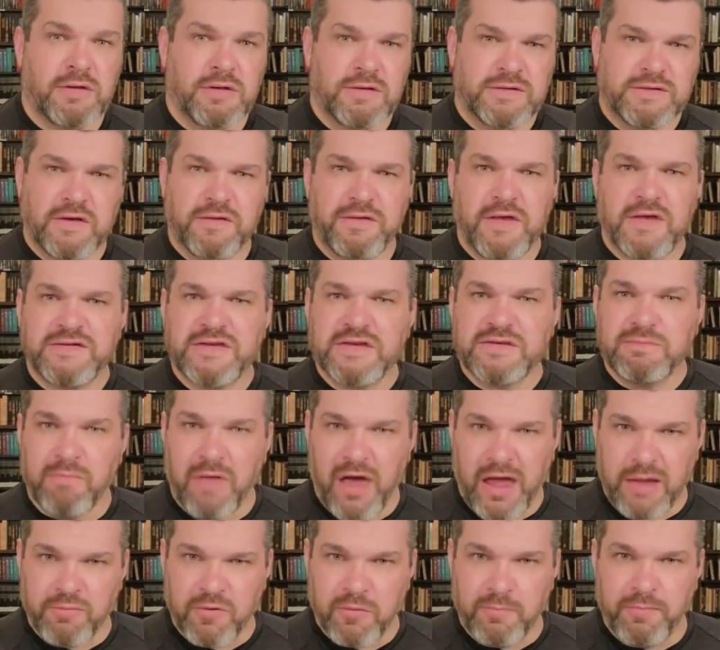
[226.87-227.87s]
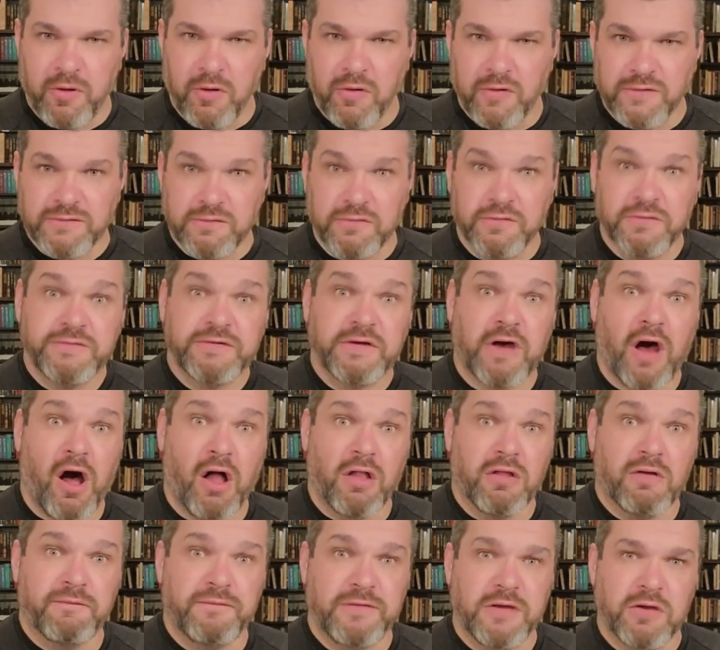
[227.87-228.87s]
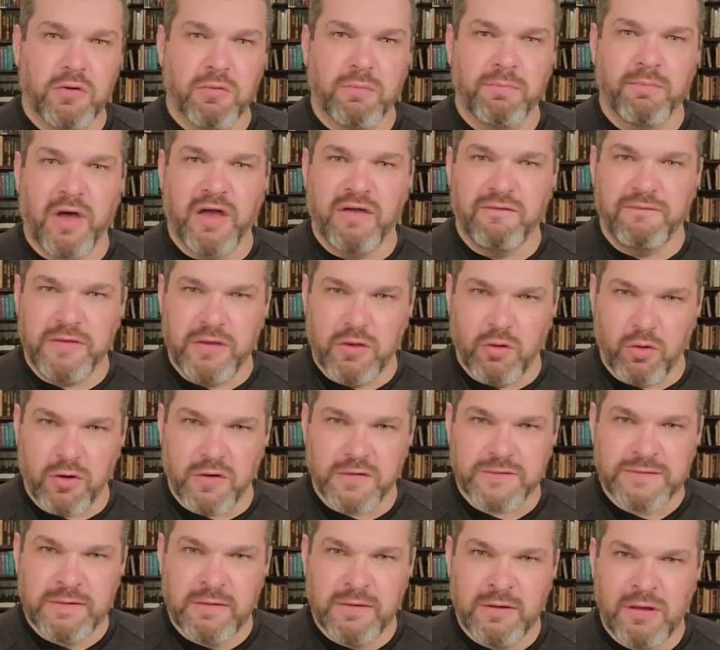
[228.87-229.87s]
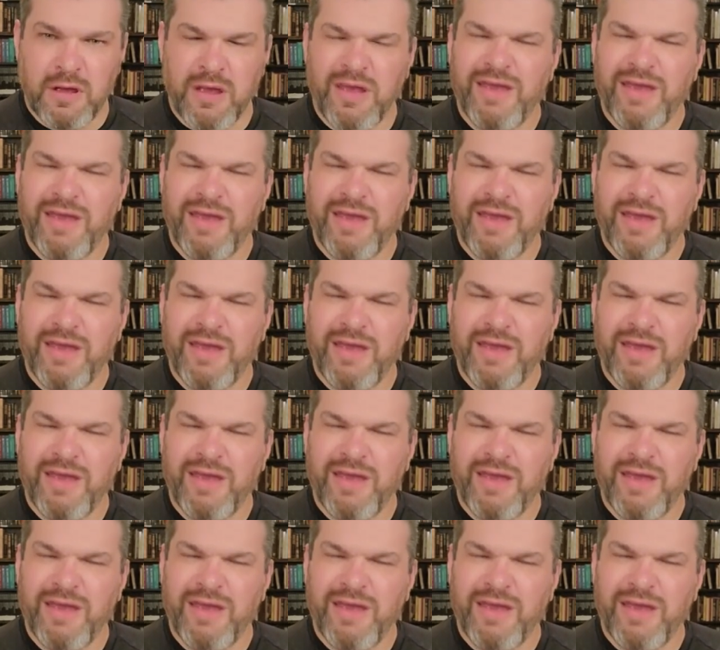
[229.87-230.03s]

So this is my proposal to all of you, my viewers.